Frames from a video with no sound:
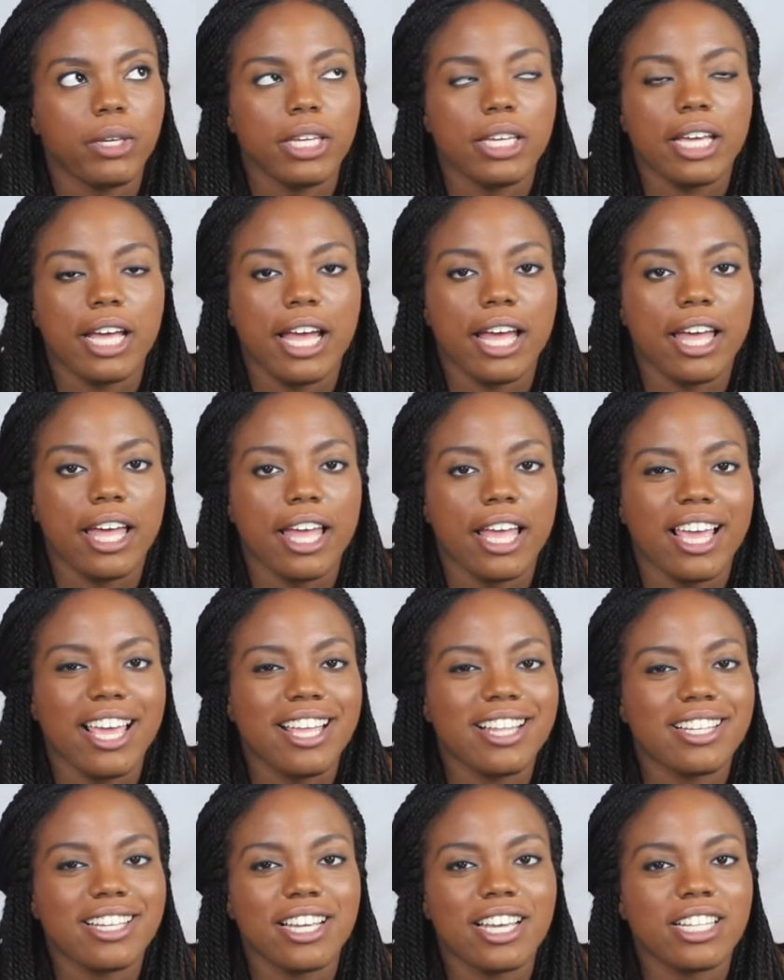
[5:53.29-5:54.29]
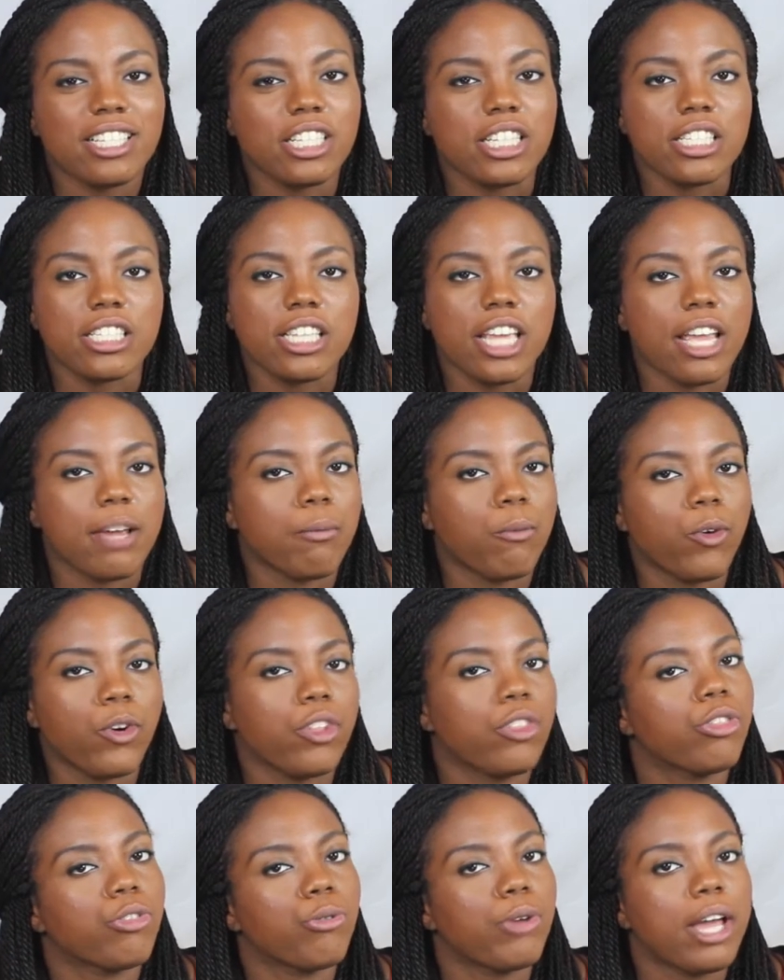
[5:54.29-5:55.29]
for me, it didn't
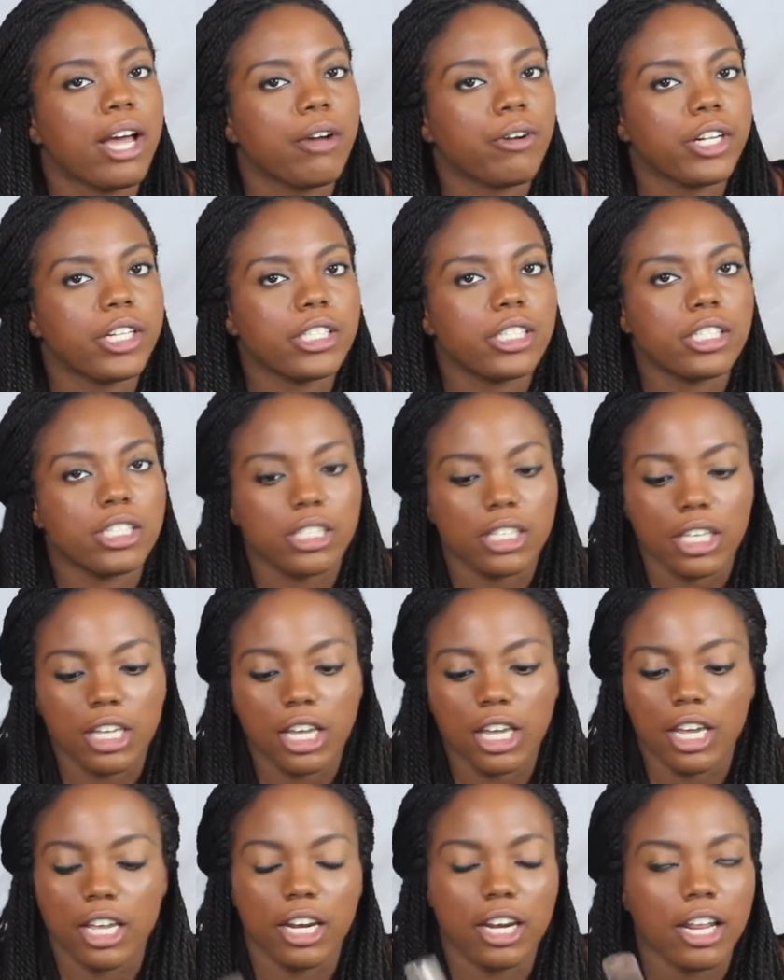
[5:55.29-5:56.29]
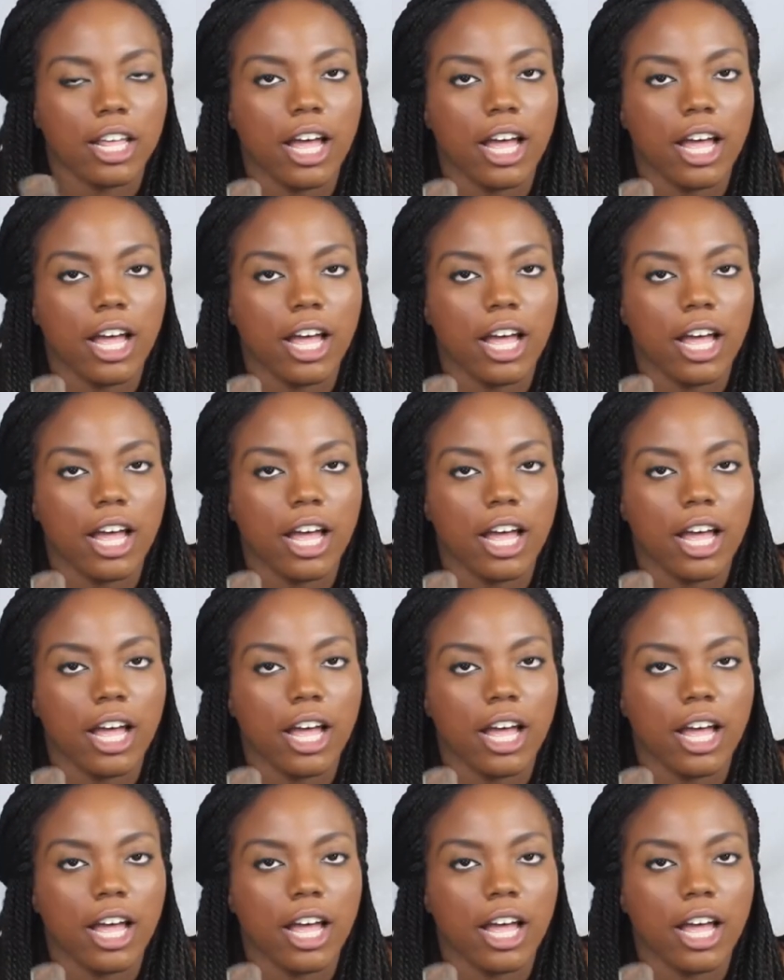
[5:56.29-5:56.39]
take more than 3 hours,